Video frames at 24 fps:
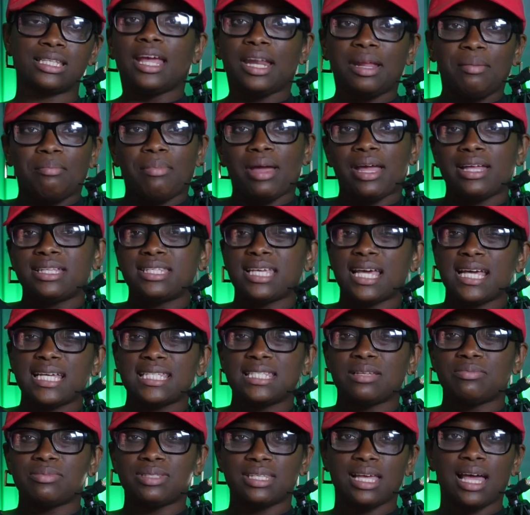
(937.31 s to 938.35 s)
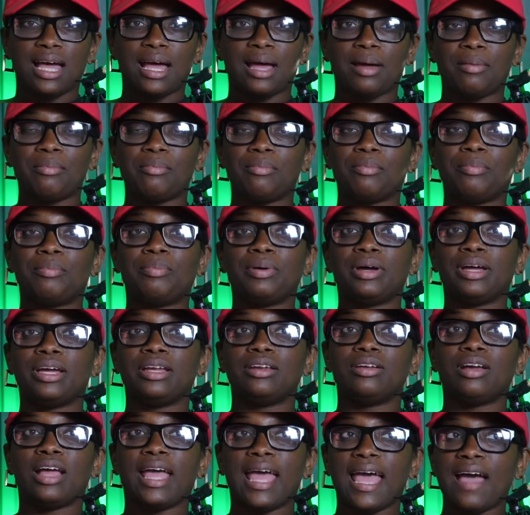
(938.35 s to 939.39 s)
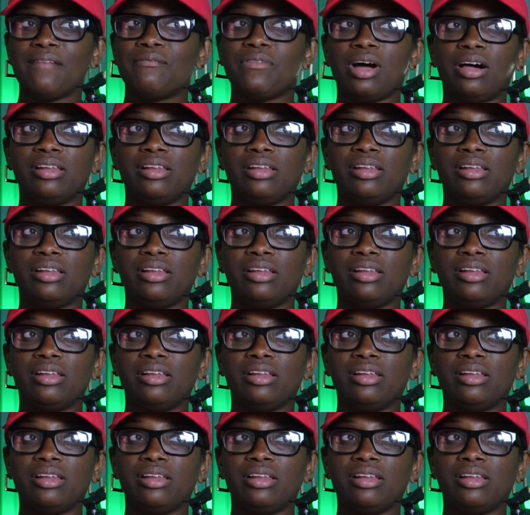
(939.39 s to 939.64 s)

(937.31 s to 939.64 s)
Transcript: And it may take some time, but have